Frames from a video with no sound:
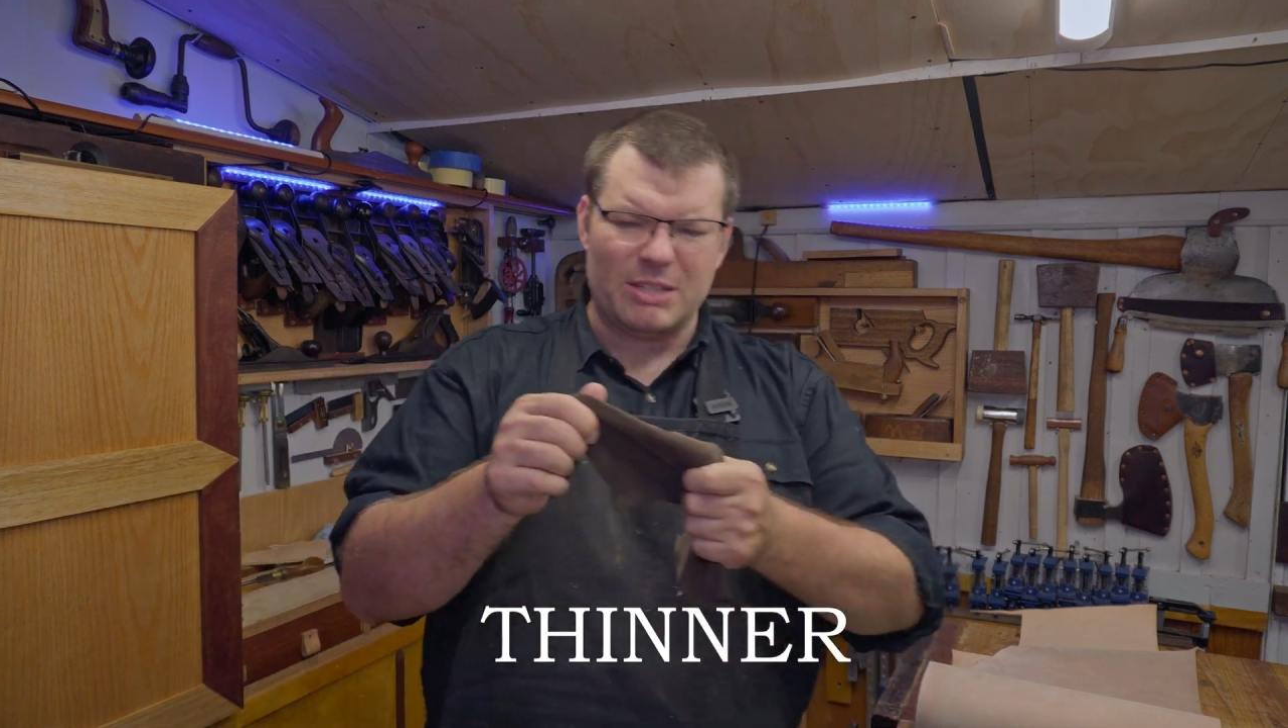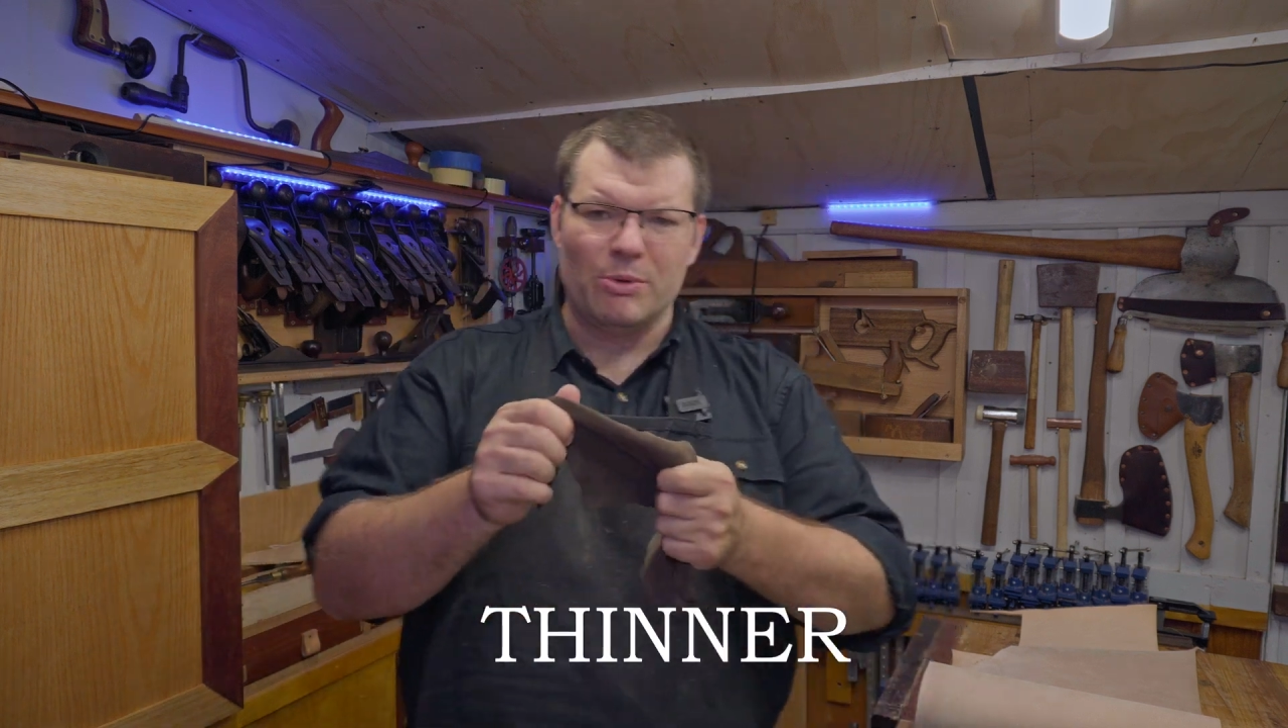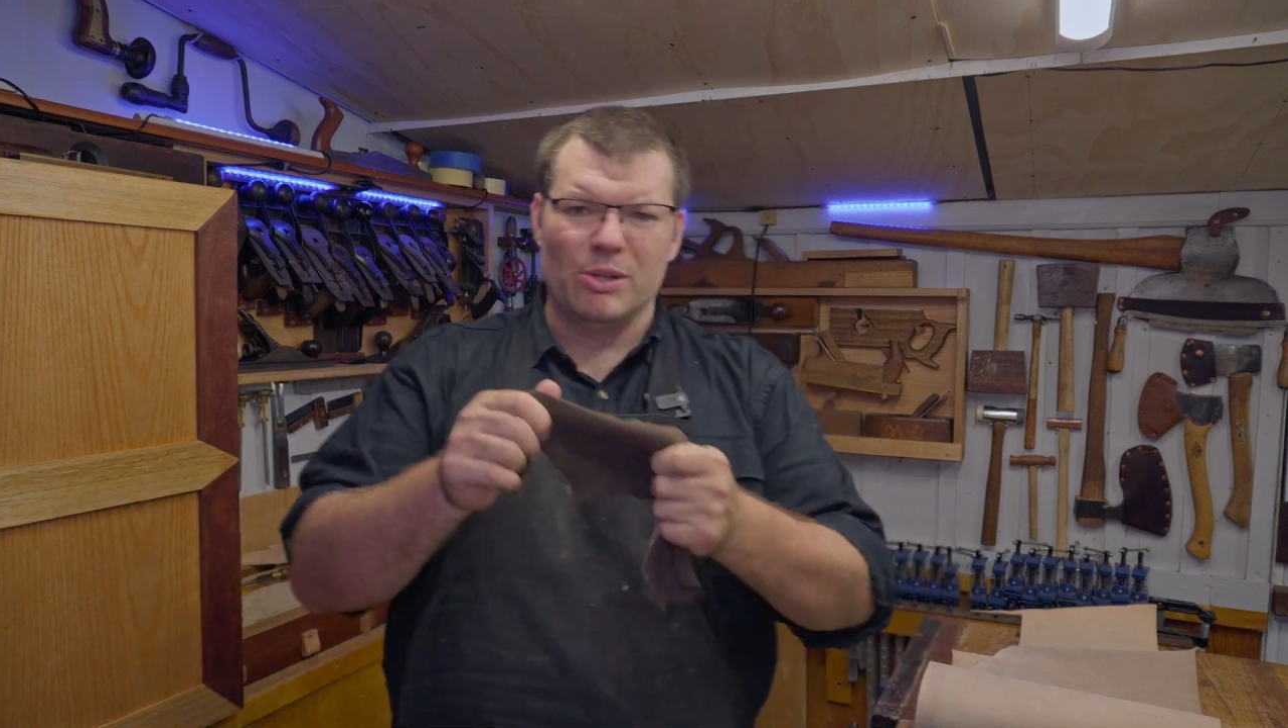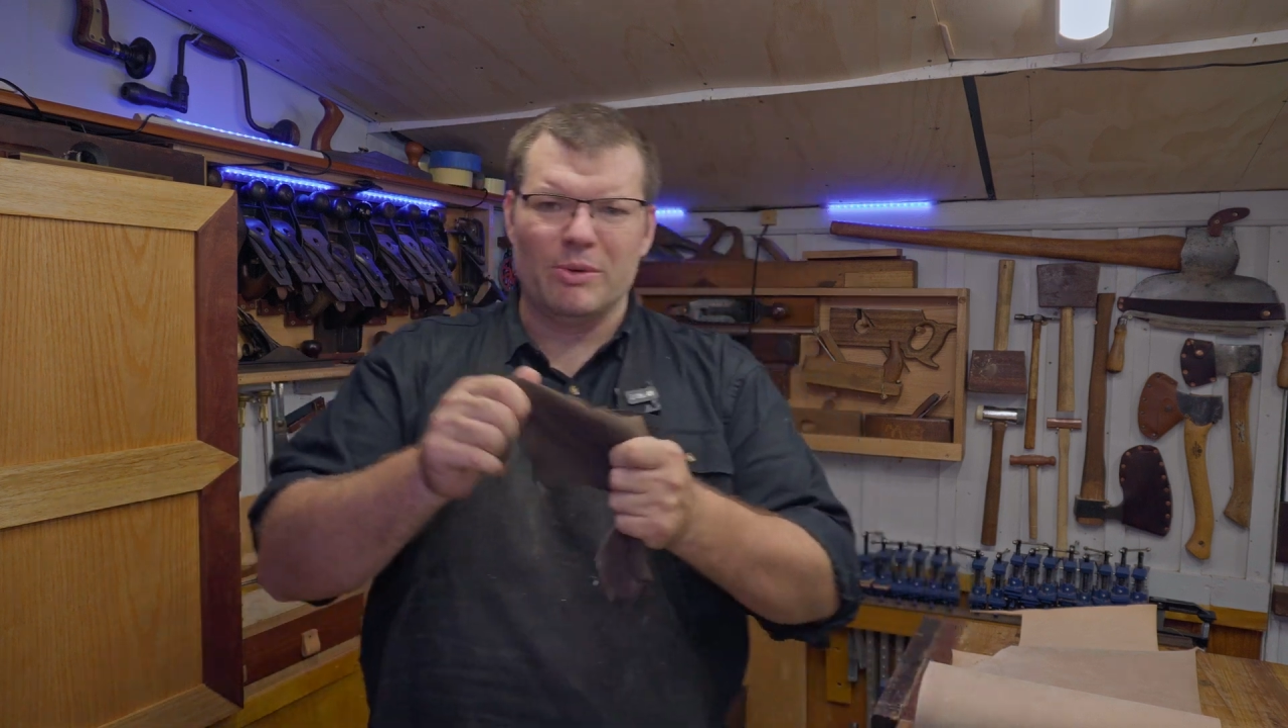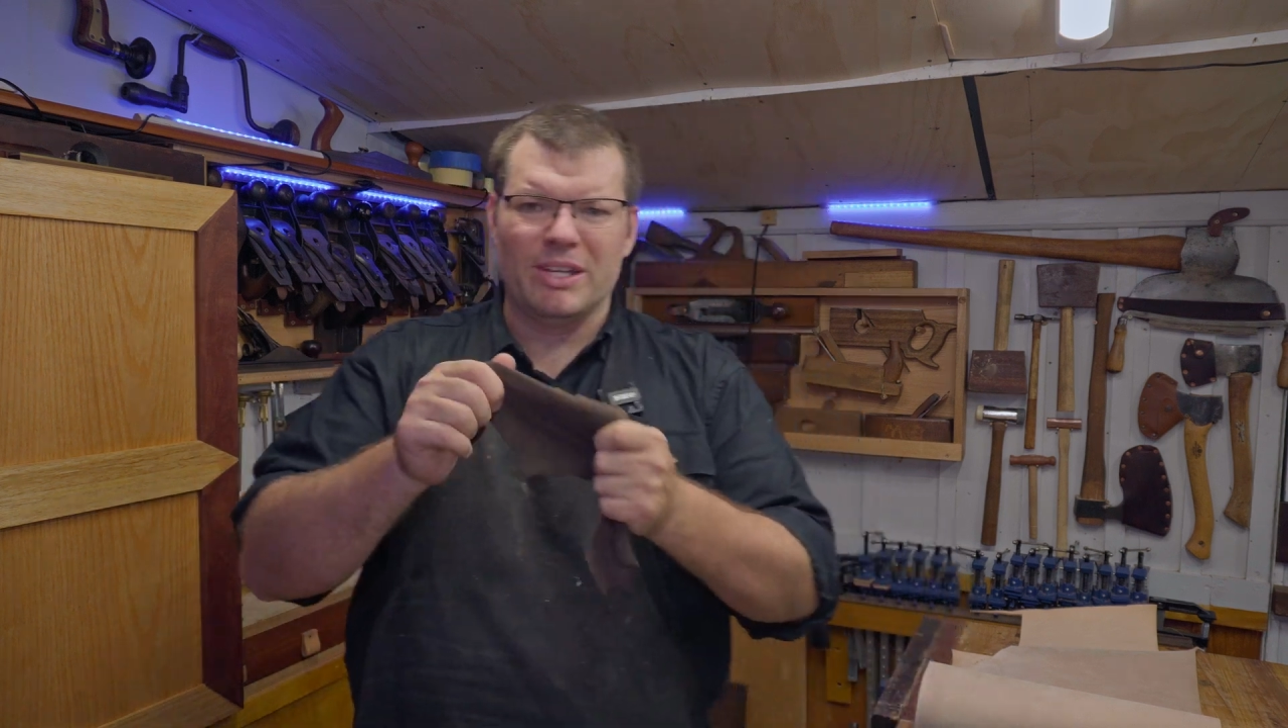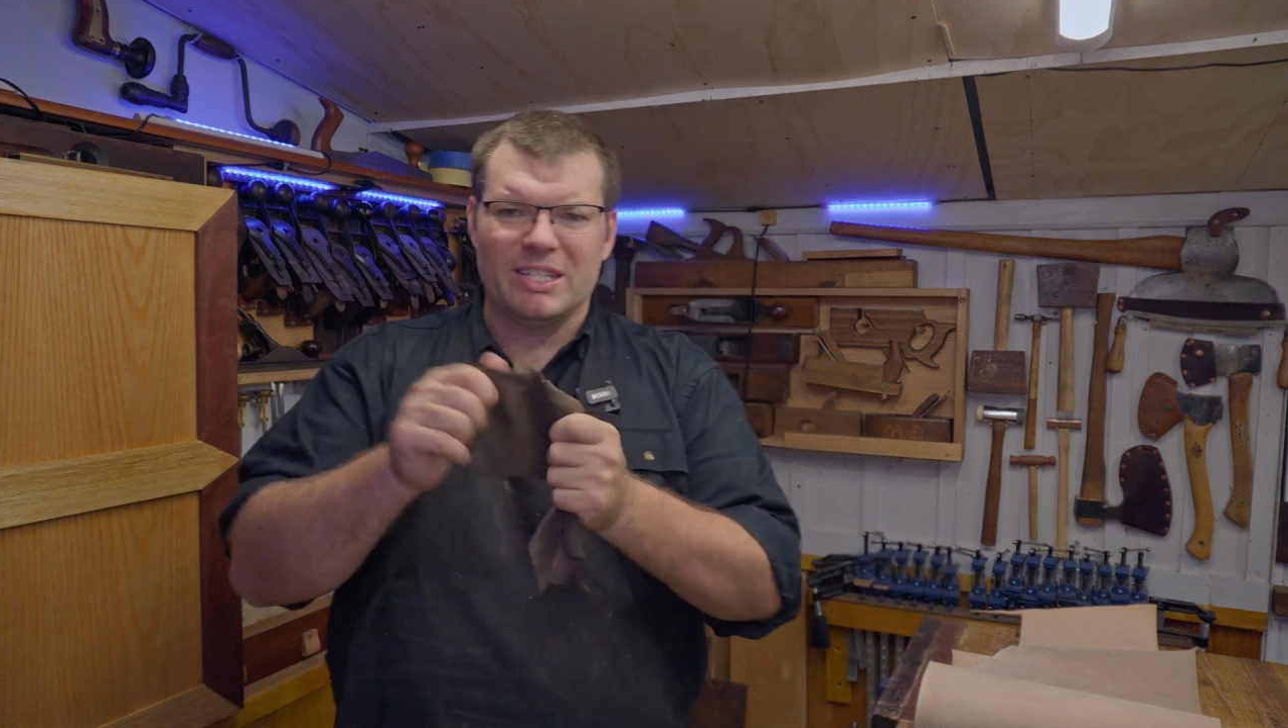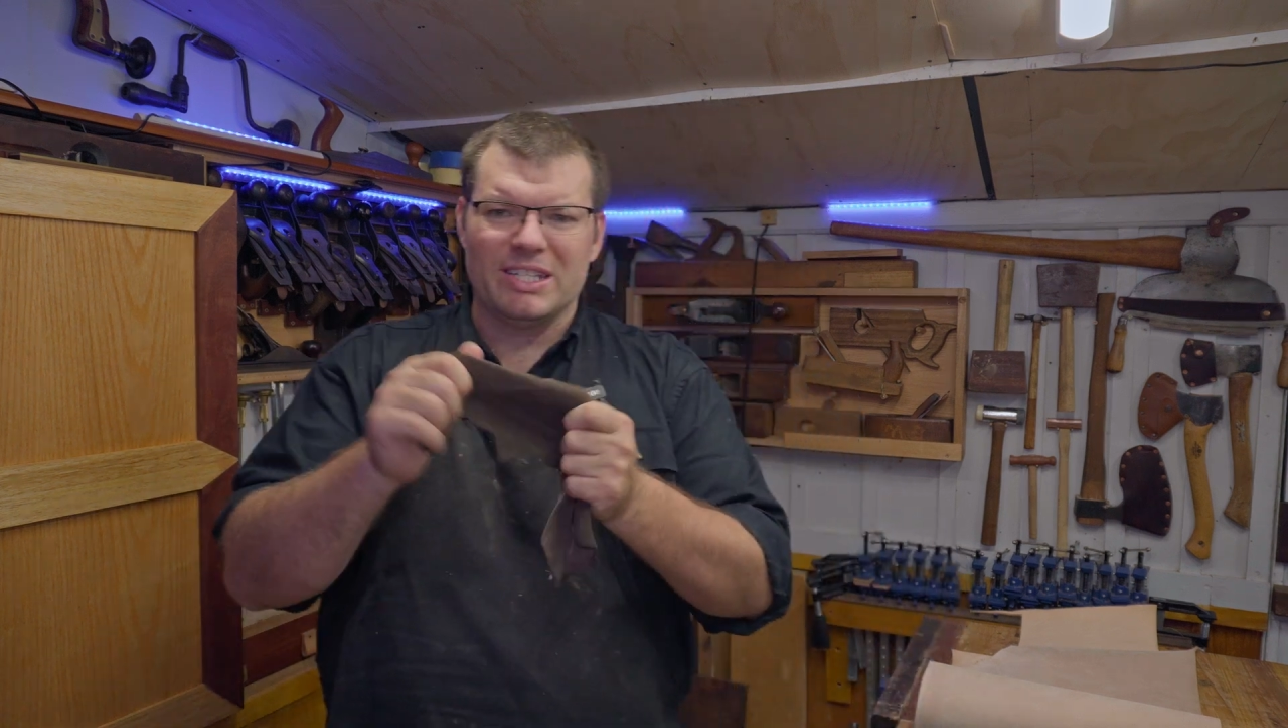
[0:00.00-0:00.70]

smaller ones